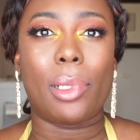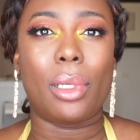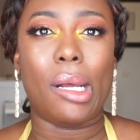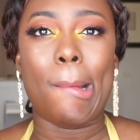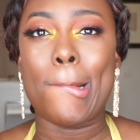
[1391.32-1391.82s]

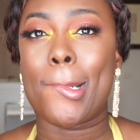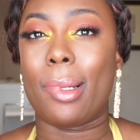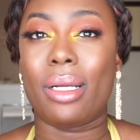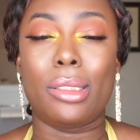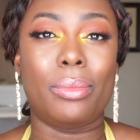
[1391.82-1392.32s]
Oh,
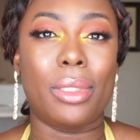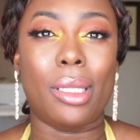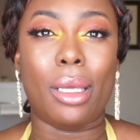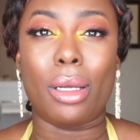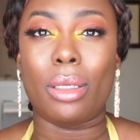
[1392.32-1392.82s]
I should be
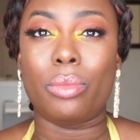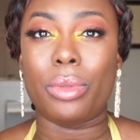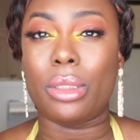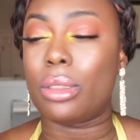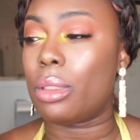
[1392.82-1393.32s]
laying on a
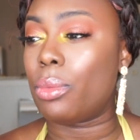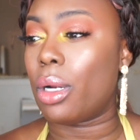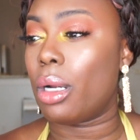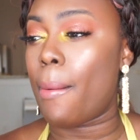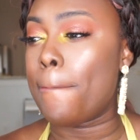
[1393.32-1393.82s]
beach
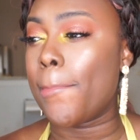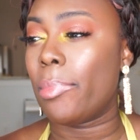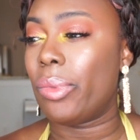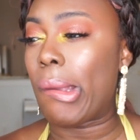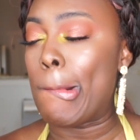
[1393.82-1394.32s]
somewhere
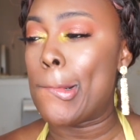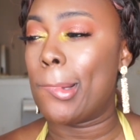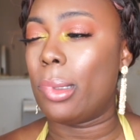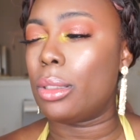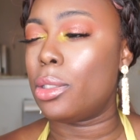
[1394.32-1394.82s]

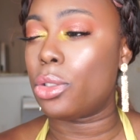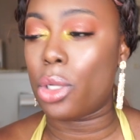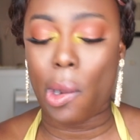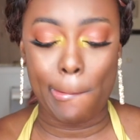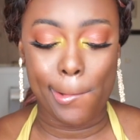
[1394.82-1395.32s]
with this
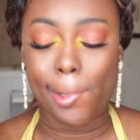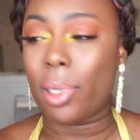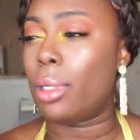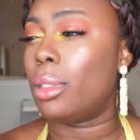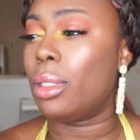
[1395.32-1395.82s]
look
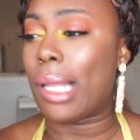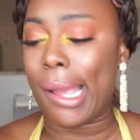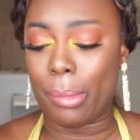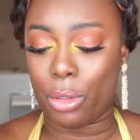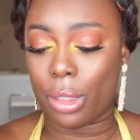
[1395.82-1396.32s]
in a
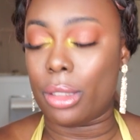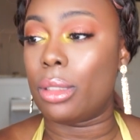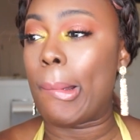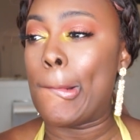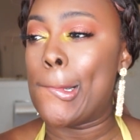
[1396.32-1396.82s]
lime green
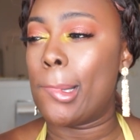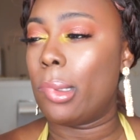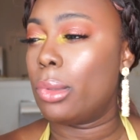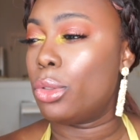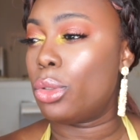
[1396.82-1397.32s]

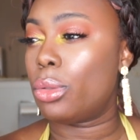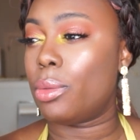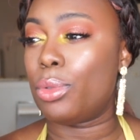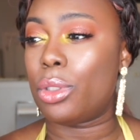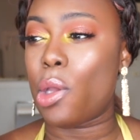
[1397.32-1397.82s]

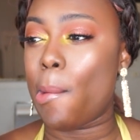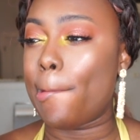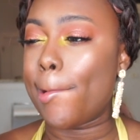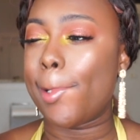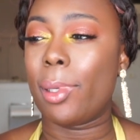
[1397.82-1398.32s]

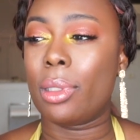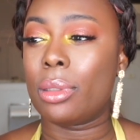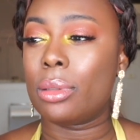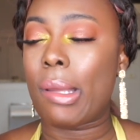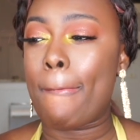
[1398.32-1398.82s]
swimsuit,
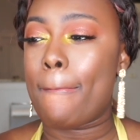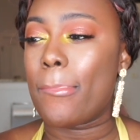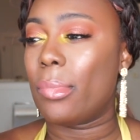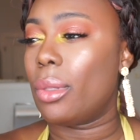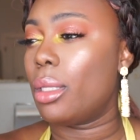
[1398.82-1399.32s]

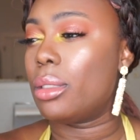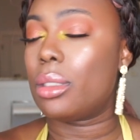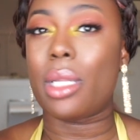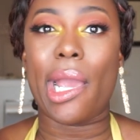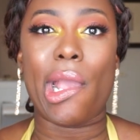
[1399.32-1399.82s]

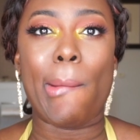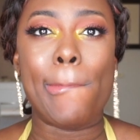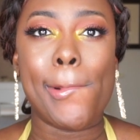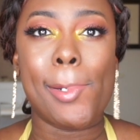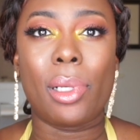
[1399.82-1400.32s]
slaying,
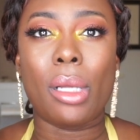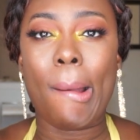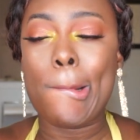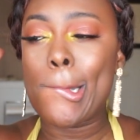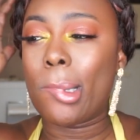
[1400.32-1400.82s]

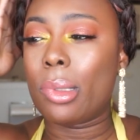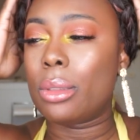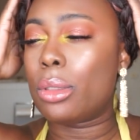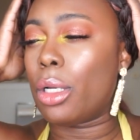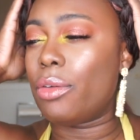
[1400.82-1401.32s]

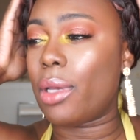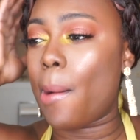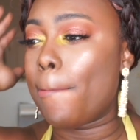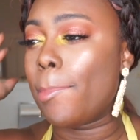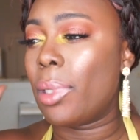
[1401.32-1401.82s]
serving,